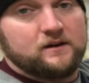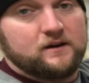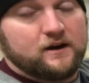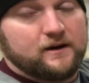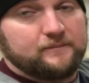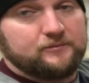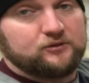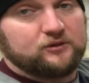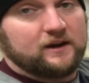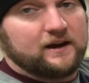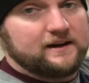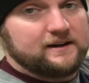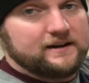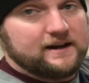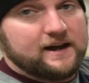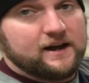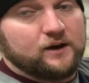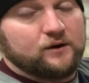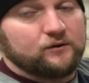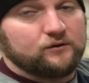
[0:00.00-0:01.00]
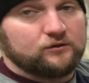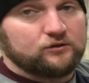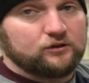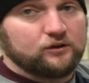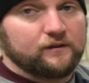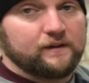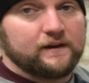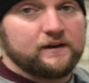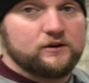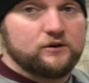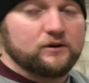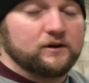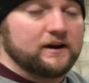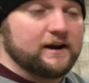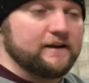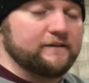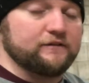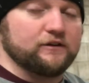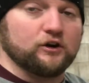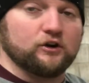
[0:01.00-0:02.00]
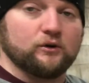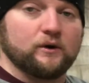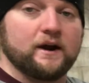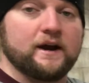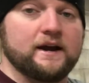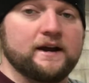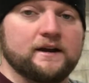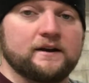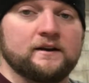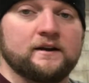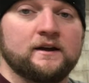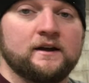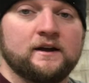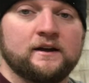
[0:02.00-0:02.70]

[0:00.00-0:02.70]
upside down so that you can have the grain